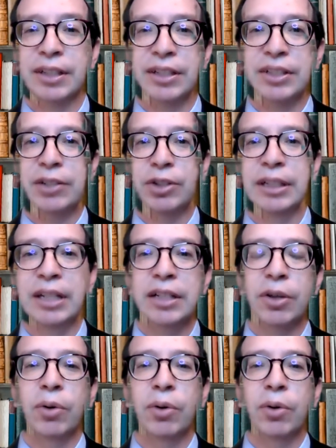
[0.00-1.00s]
So
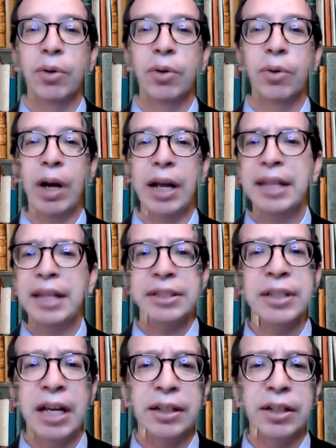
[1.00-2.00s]
that's not a
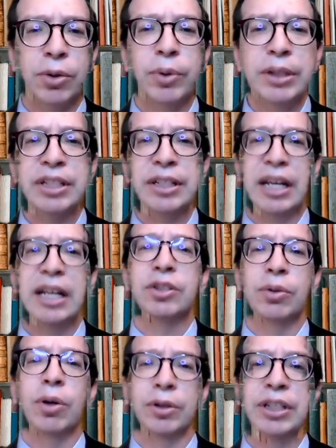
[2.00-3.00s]
coincidental
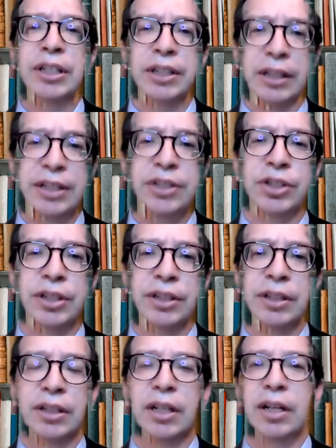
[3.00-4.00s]
articulation of
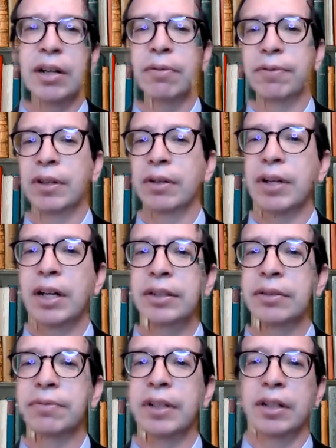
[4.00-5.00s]
kind of
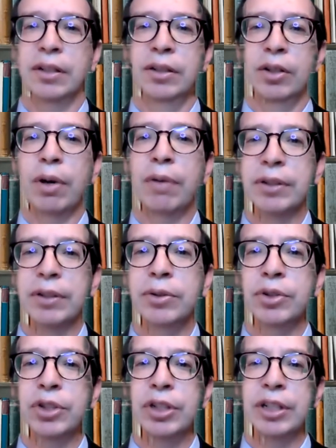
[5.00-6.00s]

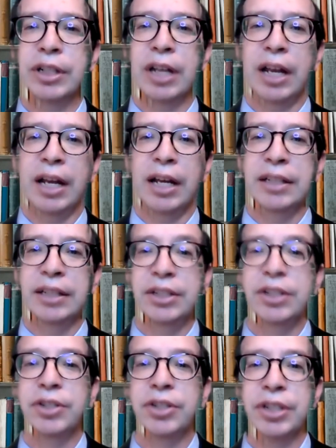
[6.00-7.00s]
revolution and
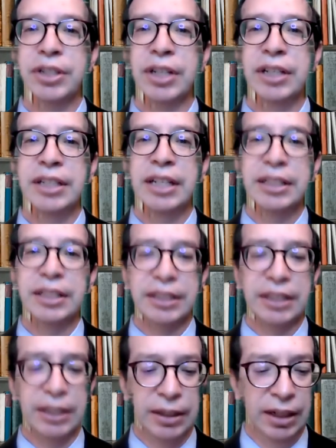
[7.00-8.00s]
indigenous
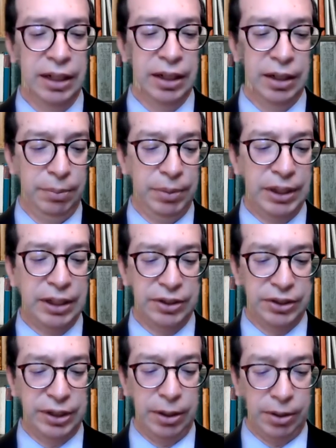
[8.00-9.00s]
identity,
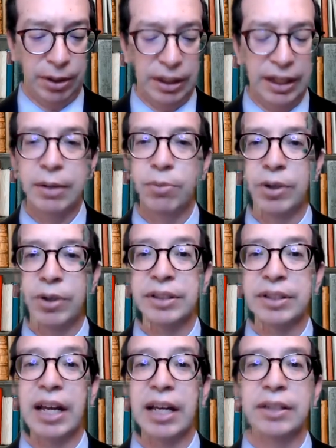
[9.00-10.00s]
because their claim was
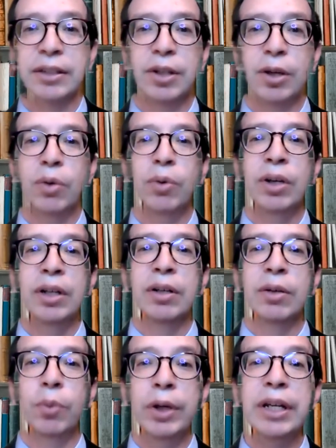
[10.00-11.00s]
that no,
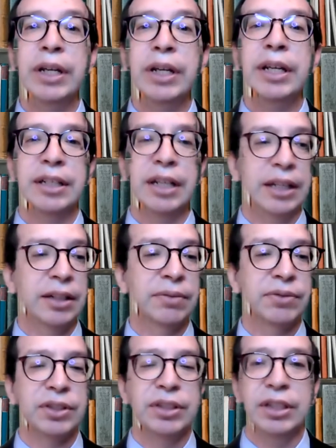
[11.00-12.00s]
we, the
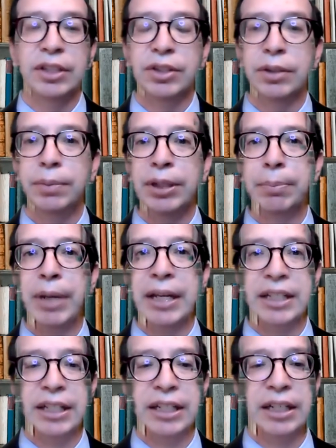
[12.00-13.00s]
natives, need to be
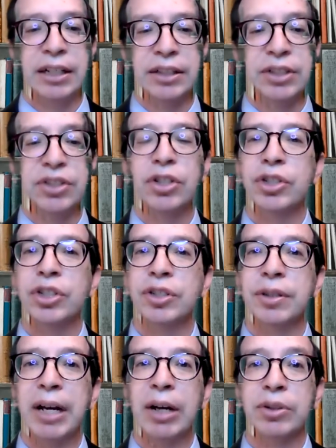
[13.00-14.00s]
making
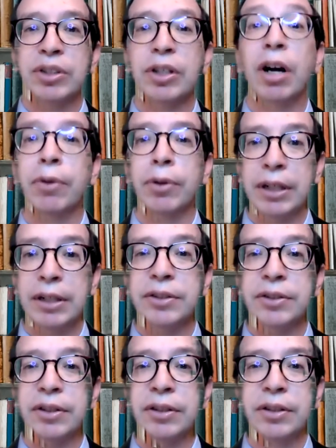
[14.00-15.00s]
decisions about
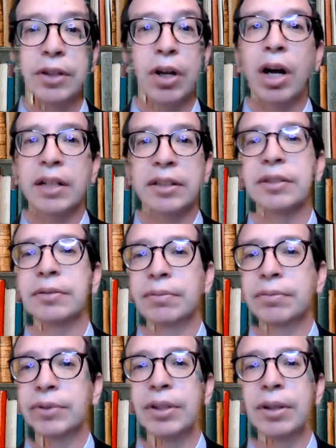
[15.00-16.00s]
governance, not
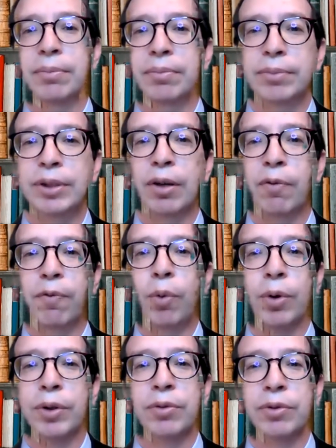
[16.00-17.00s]
some,
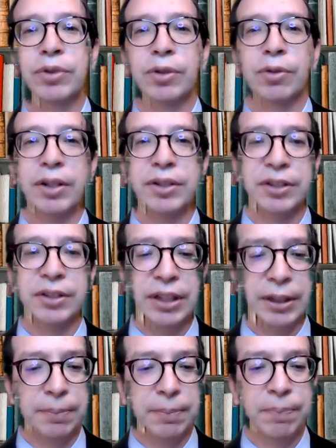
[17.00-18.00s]
foreigners across the
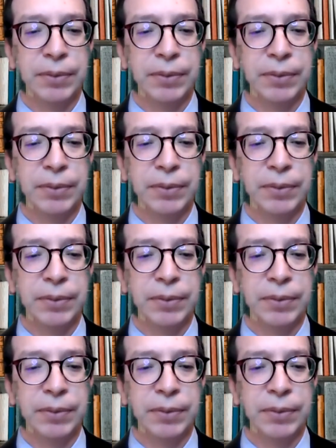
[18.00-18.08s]
sea.